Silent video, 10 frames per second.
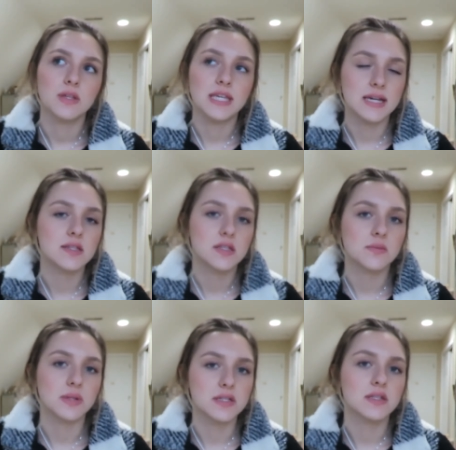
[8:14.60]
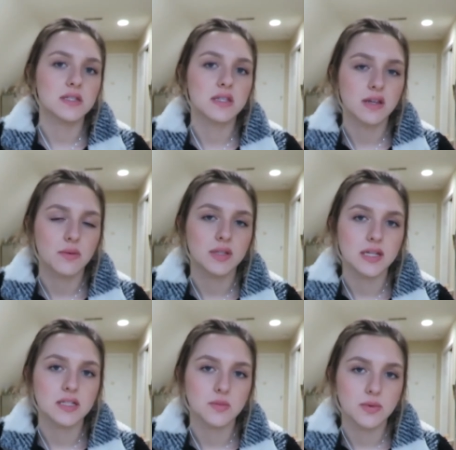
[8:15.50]
get to the places that I would
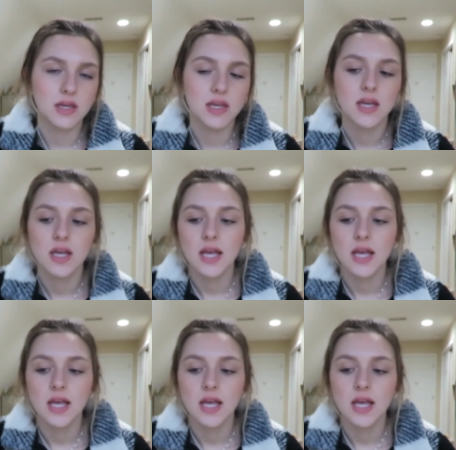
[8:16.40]
like to be.